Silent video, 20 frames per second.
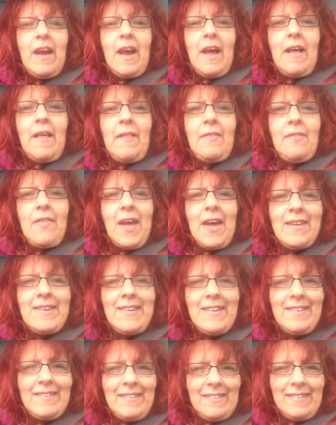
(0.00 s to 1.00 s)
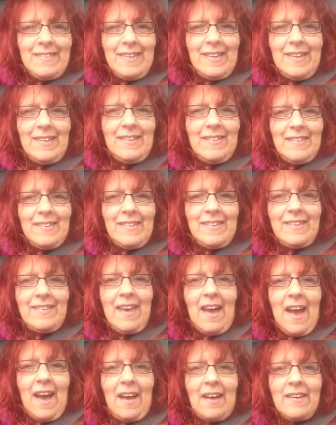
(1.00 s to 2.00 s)
And that isn't seen as an
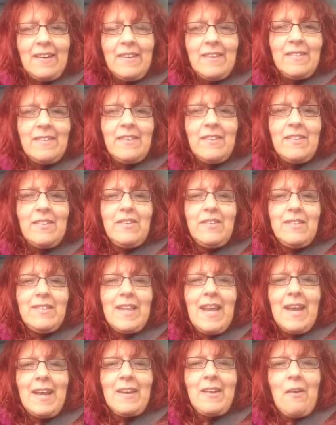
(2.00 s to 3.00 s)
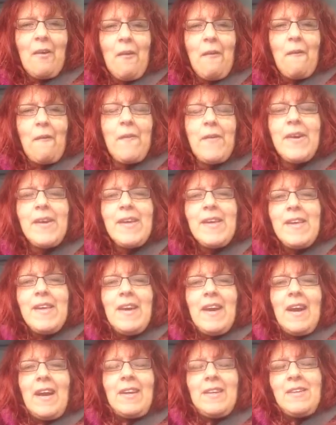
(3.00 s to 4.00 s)
attack. So you just let go
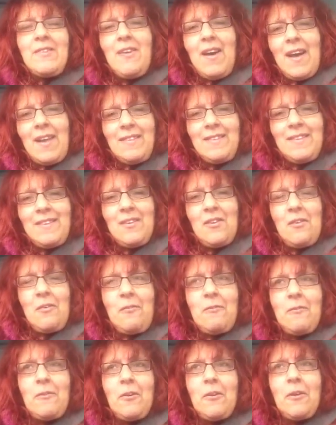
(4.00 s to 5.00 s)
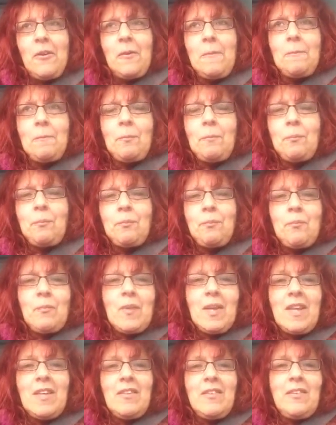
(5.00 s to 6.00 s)
and you hand it over
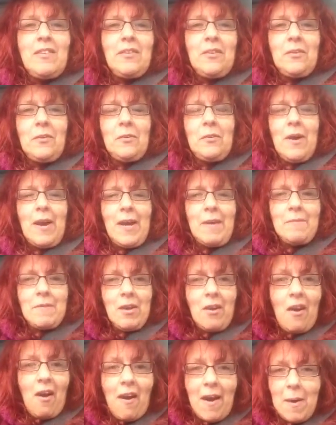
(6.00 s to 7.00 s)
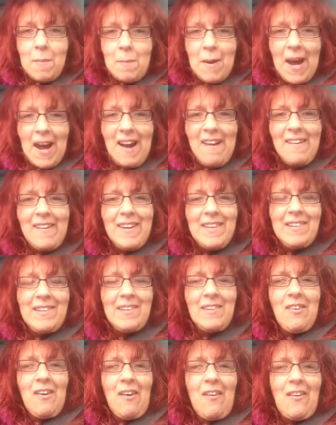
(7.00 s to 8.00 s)
to your higher power, to
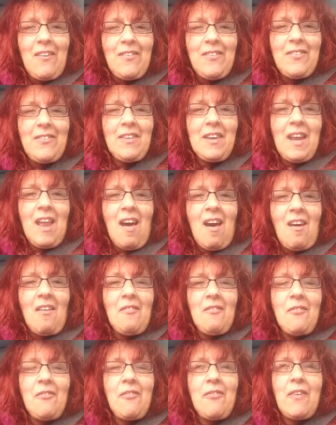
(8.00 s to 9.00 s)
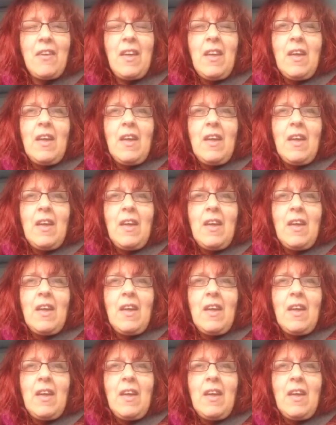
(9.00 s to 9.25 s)
God, to love.